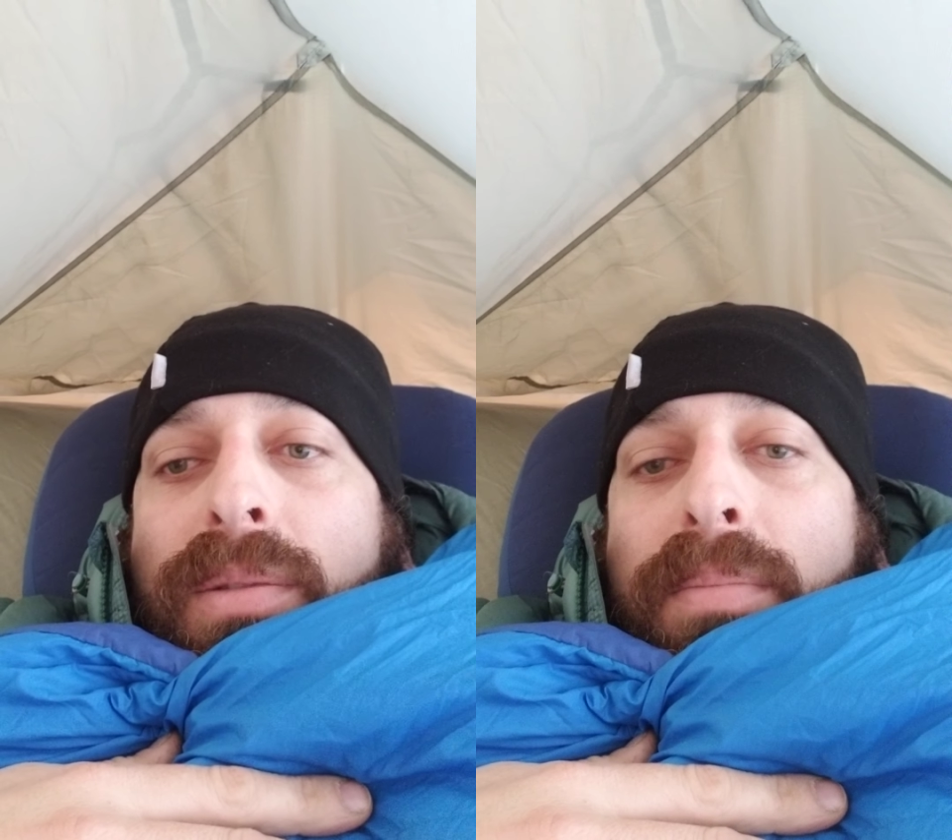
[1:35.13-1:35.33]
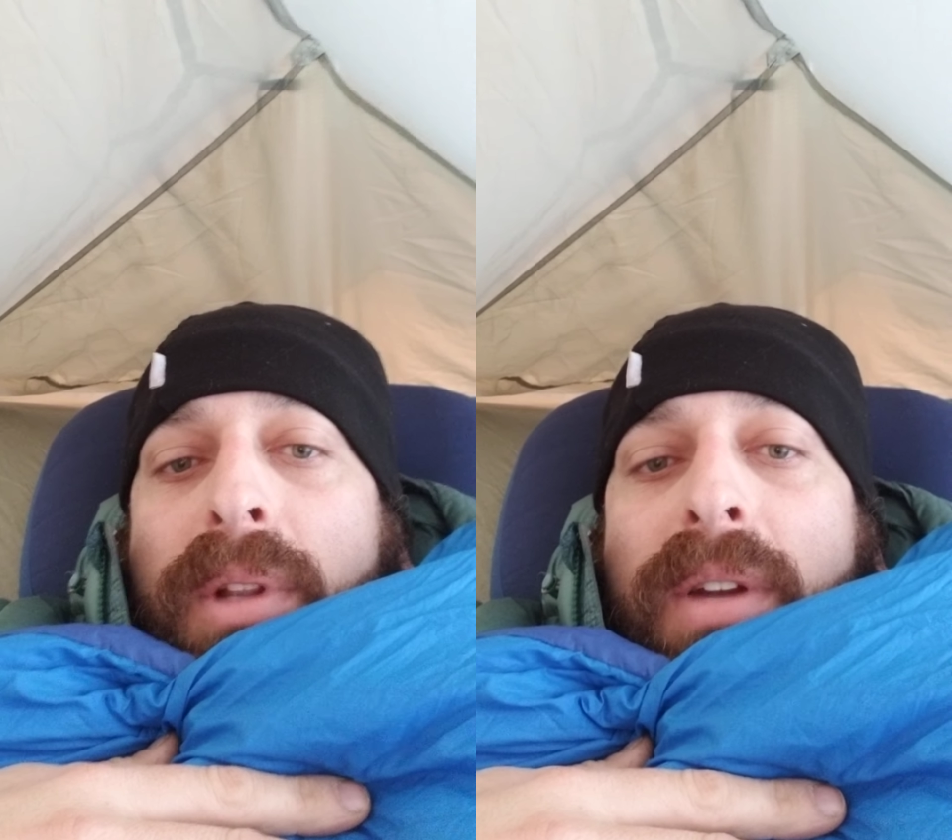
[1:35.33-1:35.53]

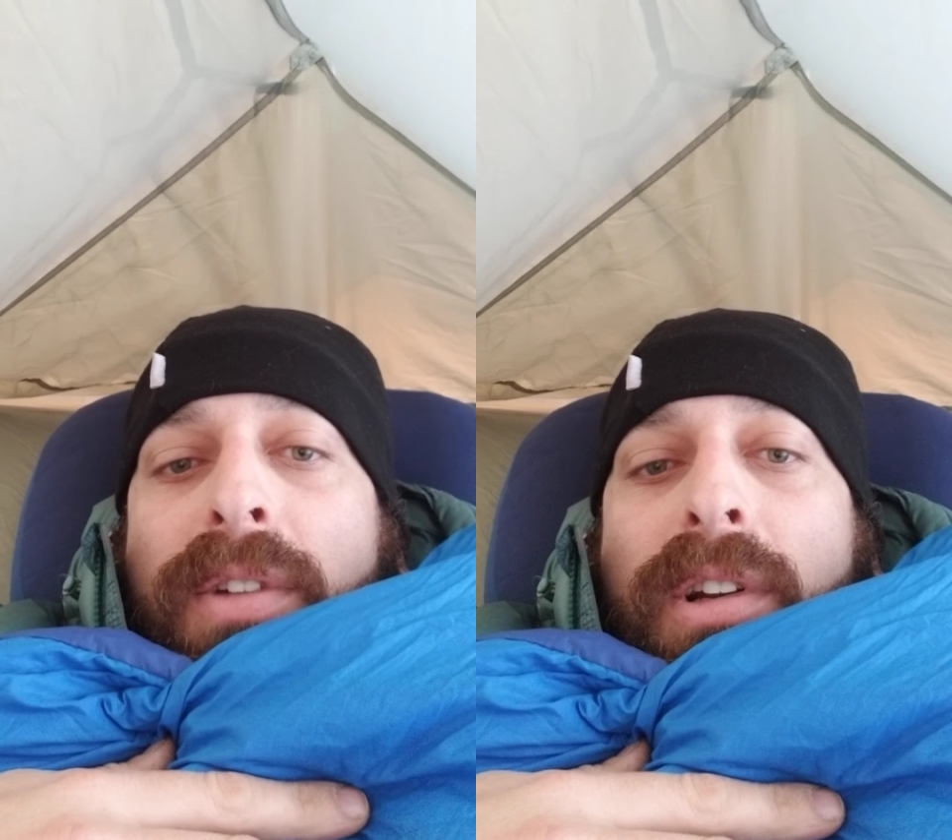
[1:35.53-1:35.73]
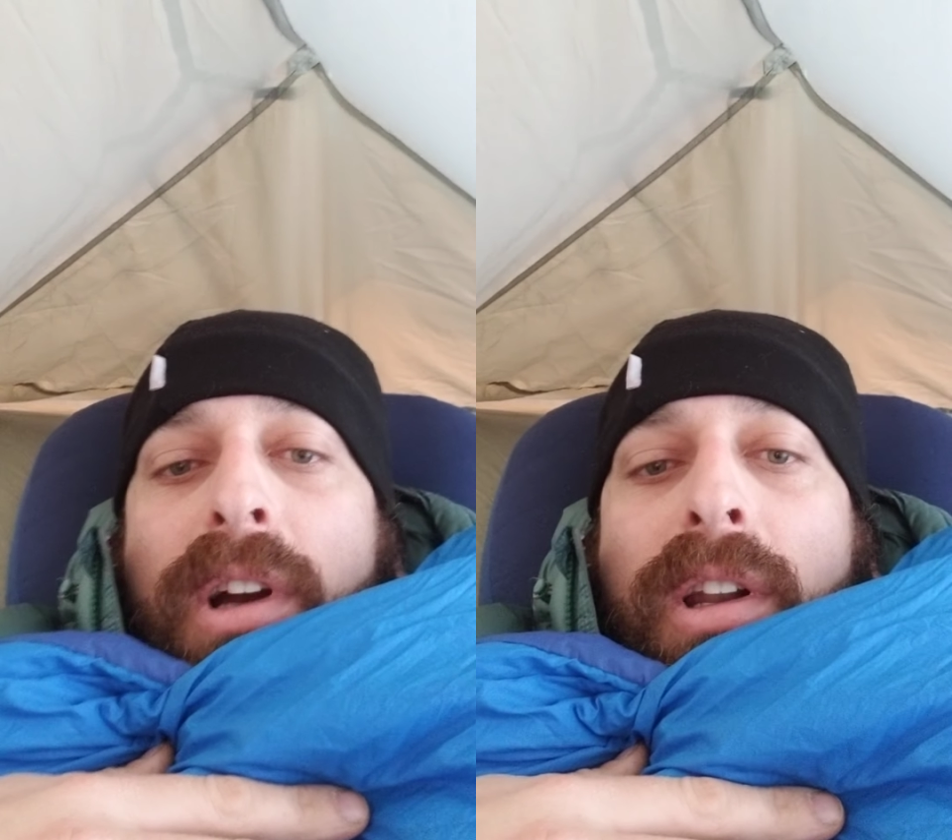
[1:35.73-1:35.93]
believe it
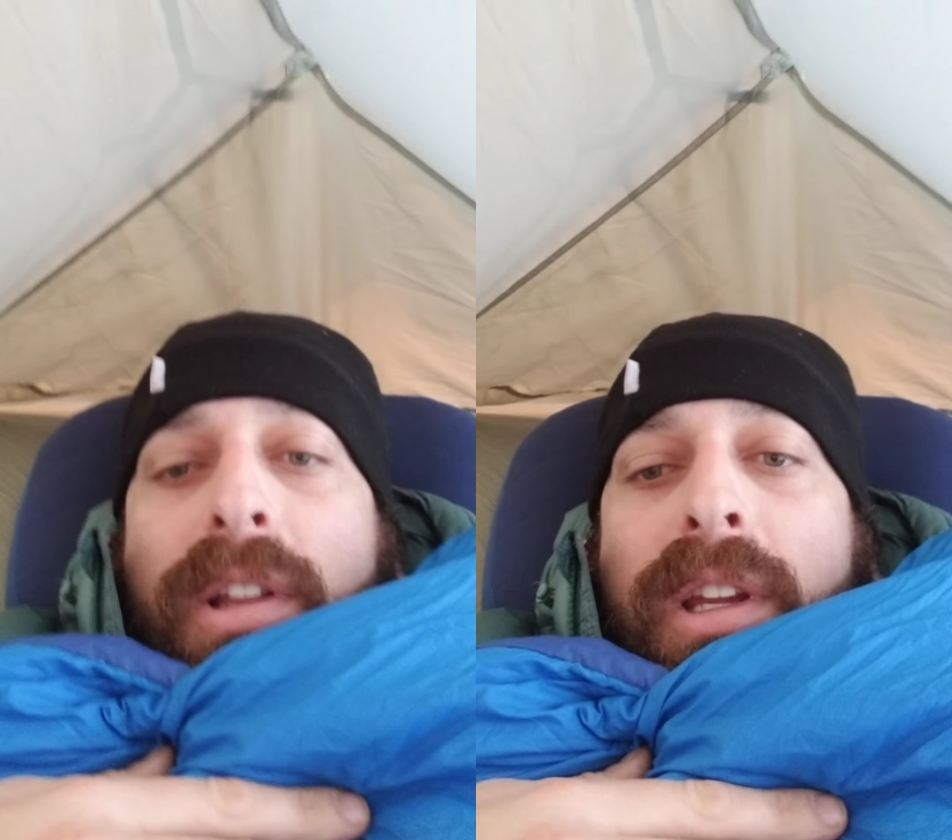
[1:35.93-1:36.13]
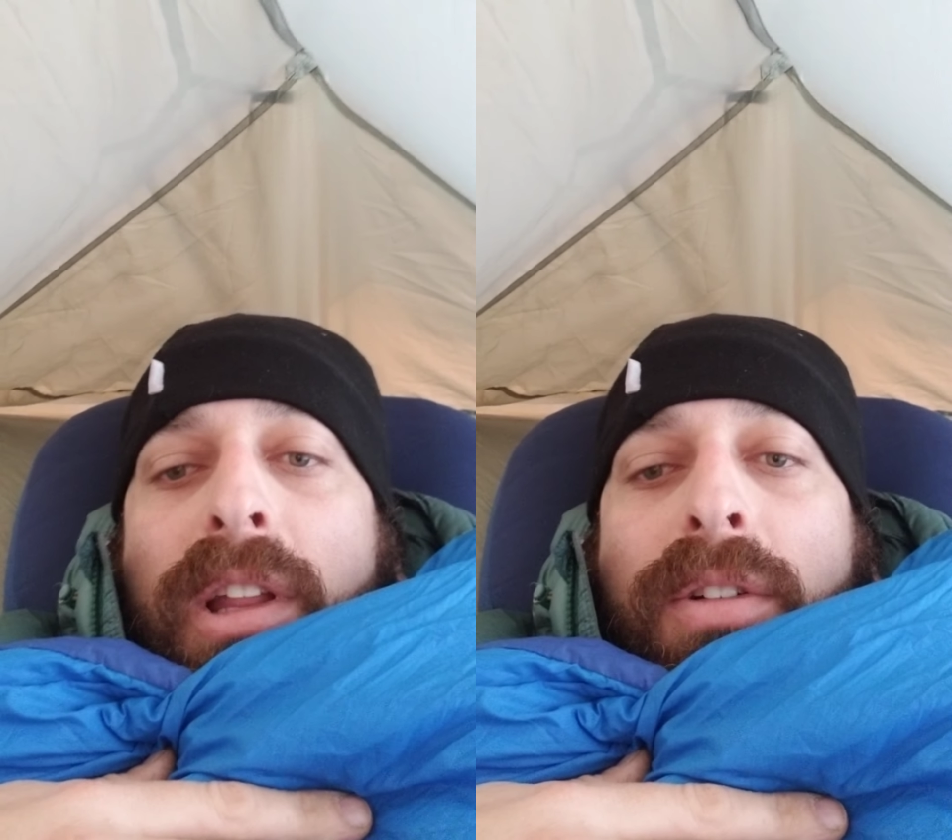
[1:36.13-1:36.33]
or not,
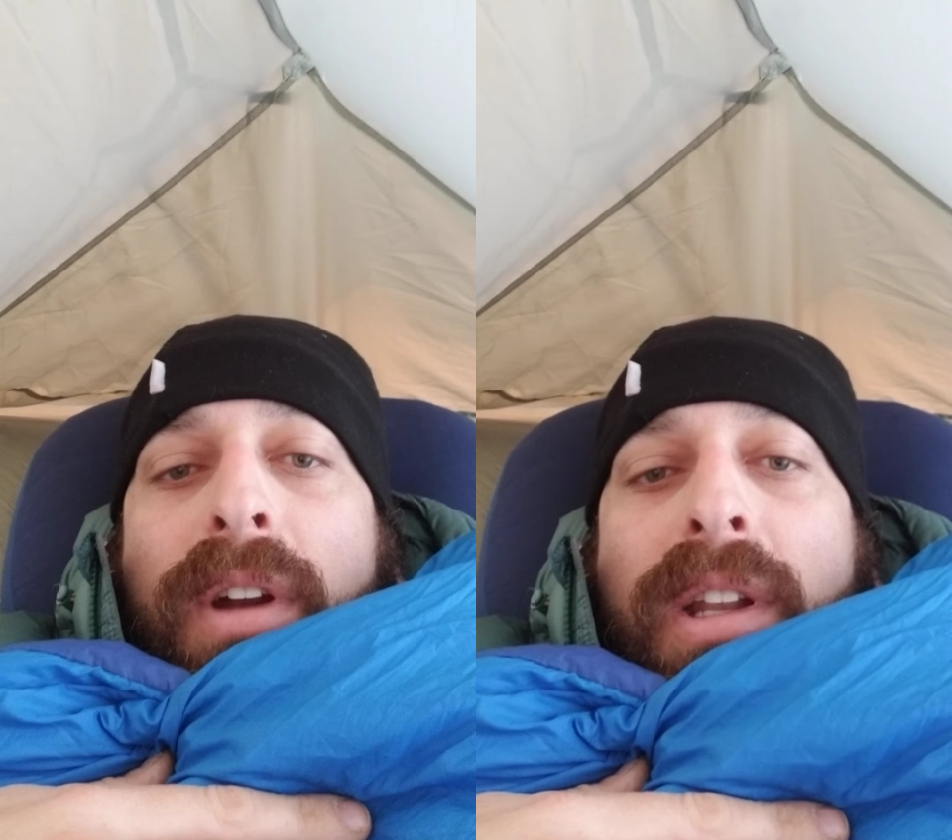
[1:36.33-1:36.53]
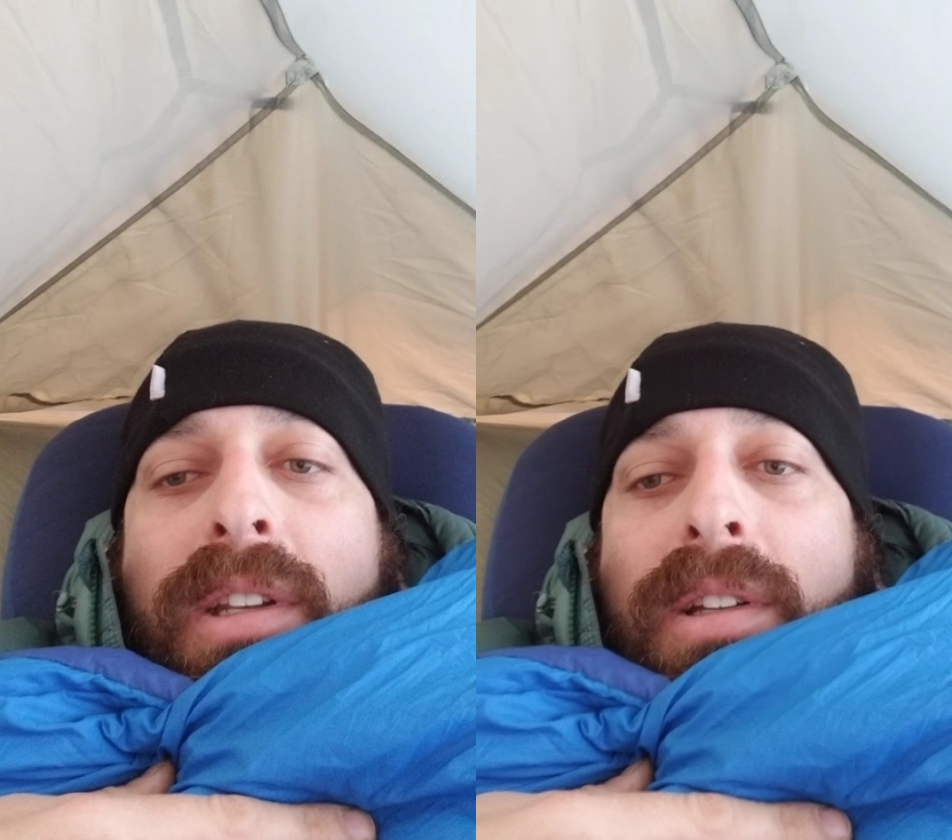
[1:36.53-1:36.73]
on the other
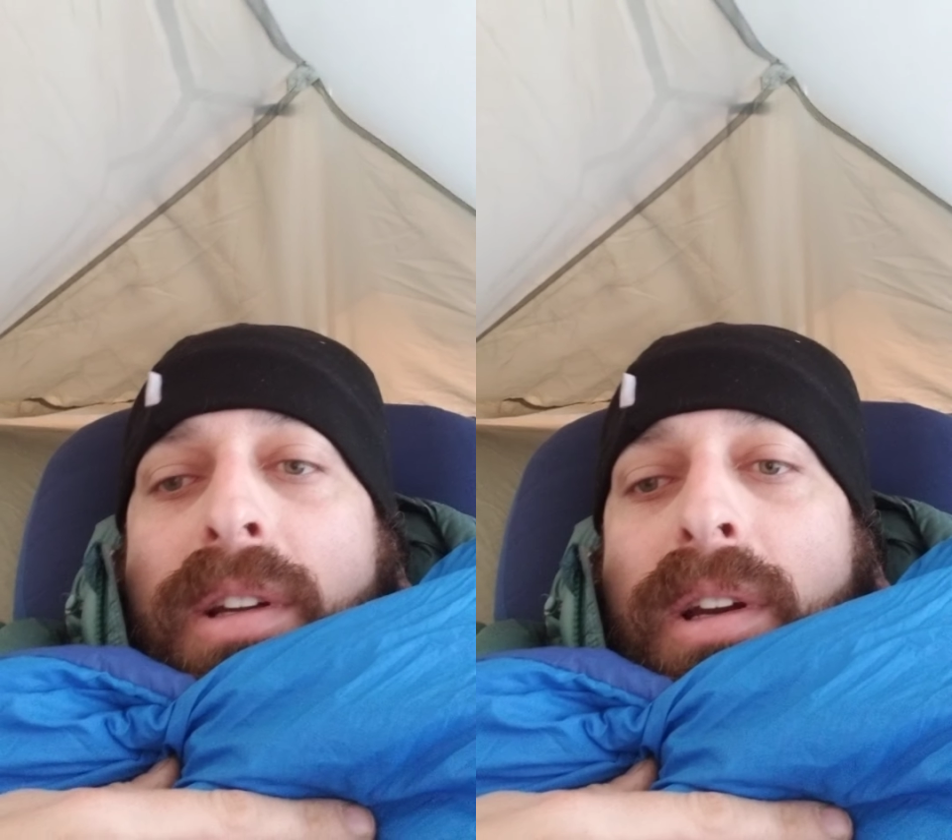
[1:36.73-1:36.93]
end,